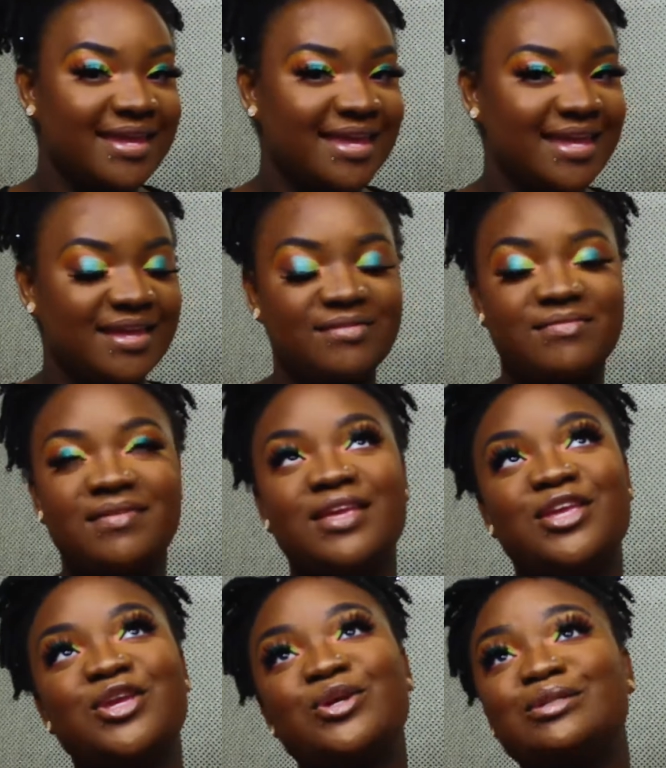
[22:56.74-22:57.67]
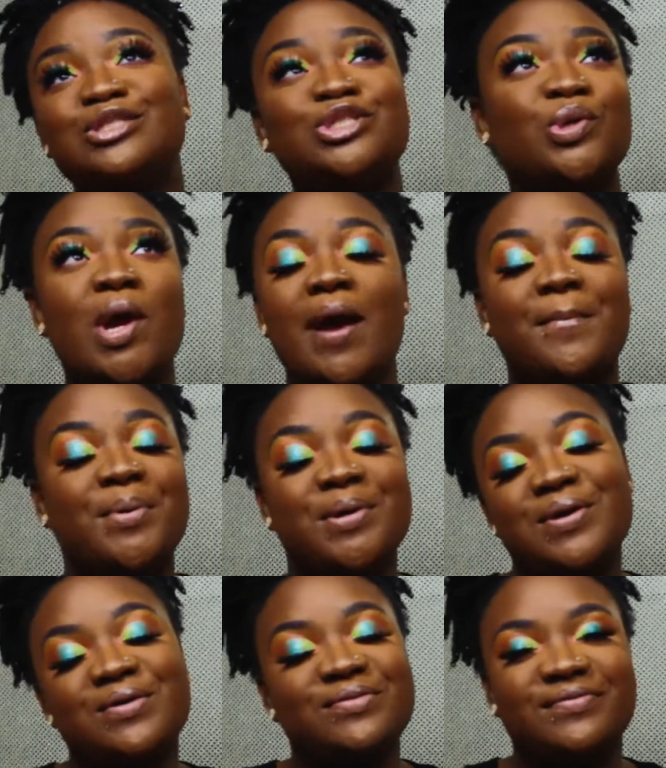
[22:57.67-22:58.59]
Giving you
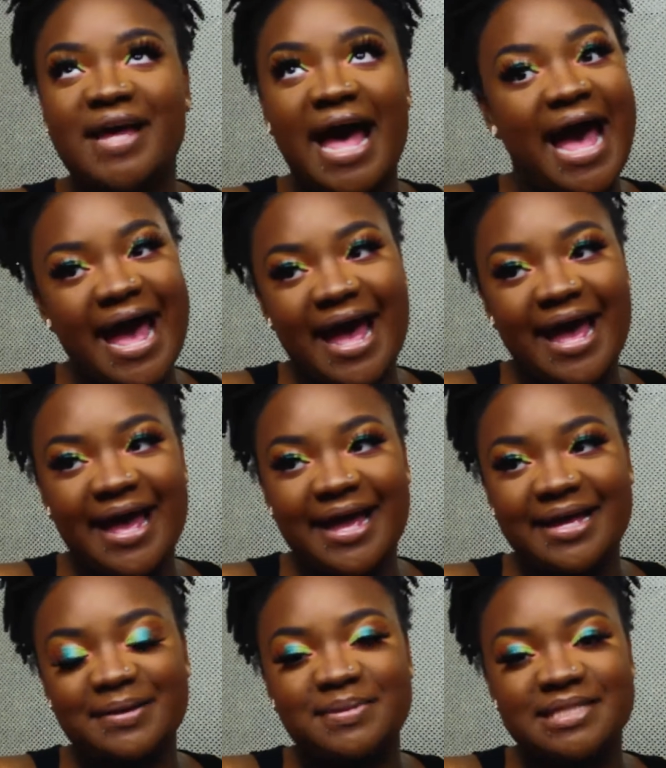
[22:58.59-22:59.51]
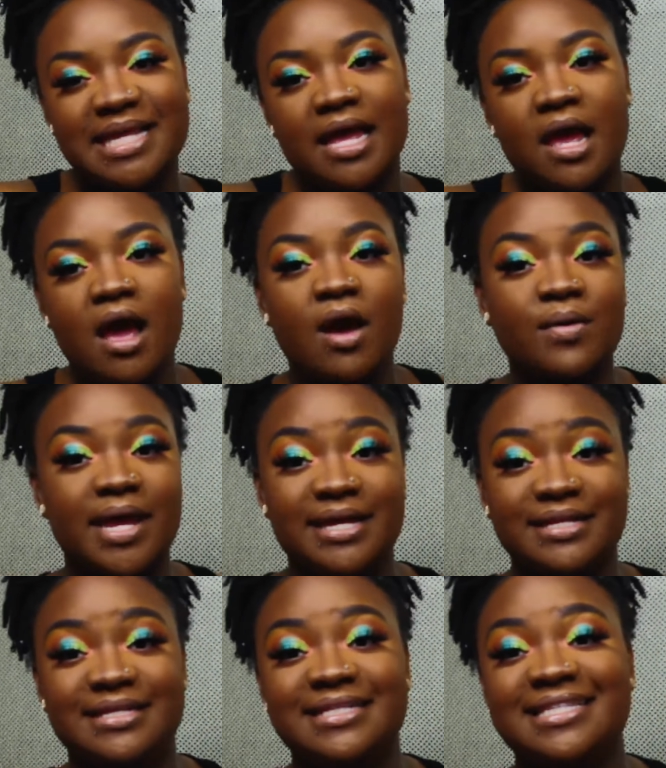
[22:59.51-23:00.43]
tropical vibes.
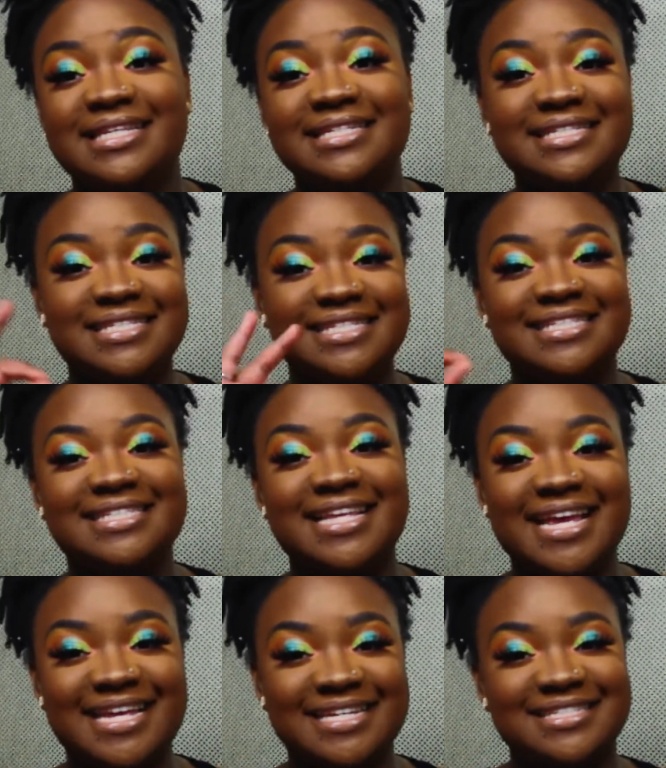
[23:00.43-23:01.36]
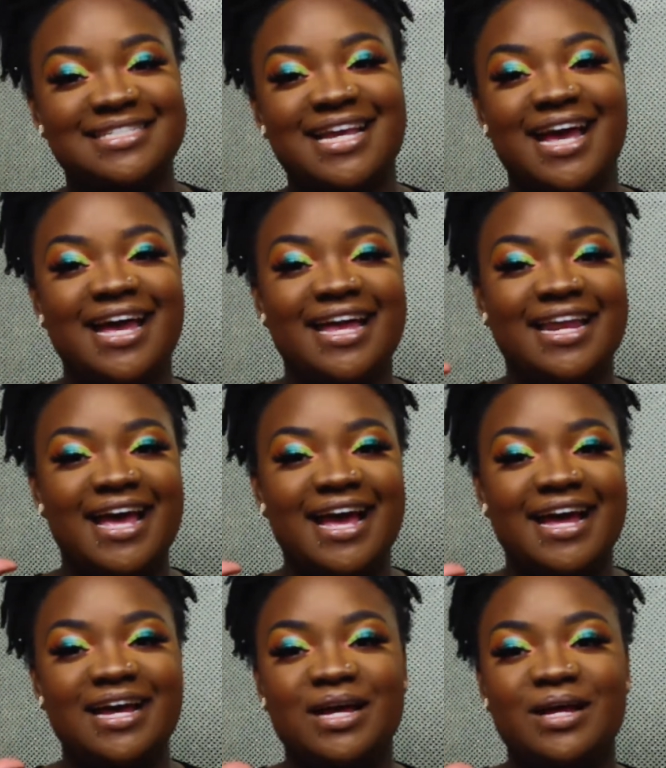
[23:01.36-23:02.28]
Okay, this is the second shot.
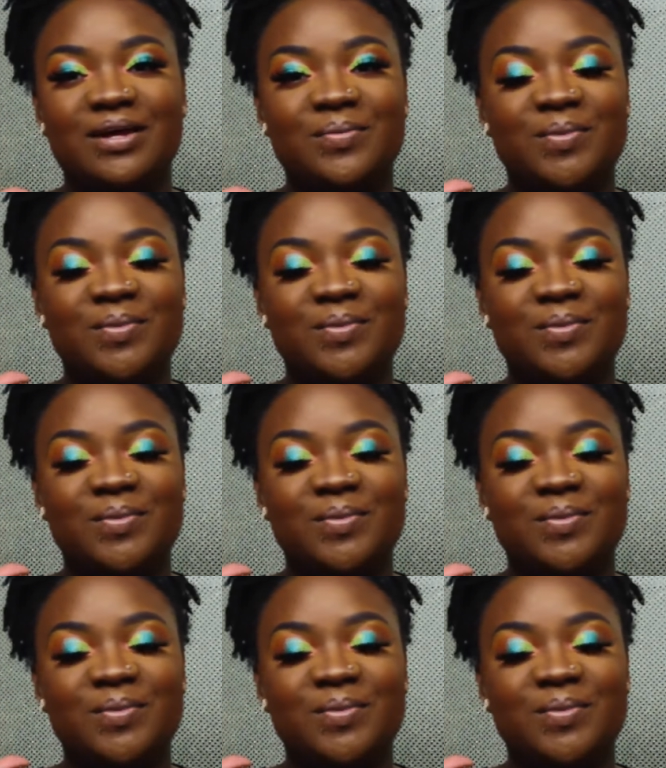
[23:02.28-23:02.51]
I